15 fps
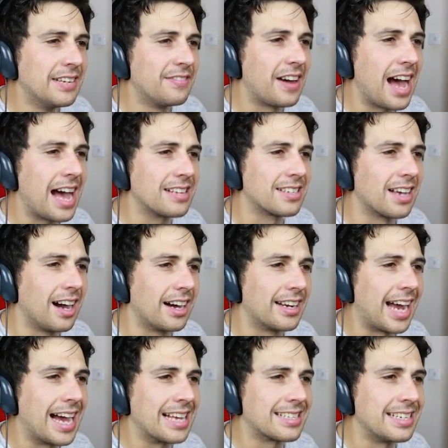for Hazard,
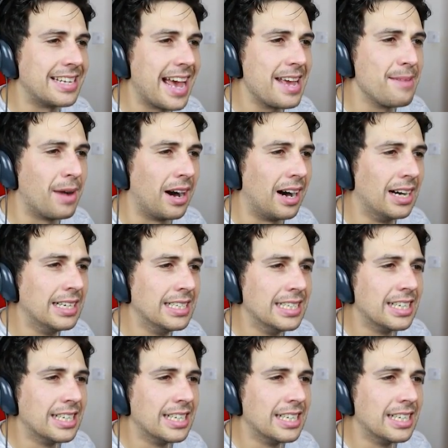as Neymar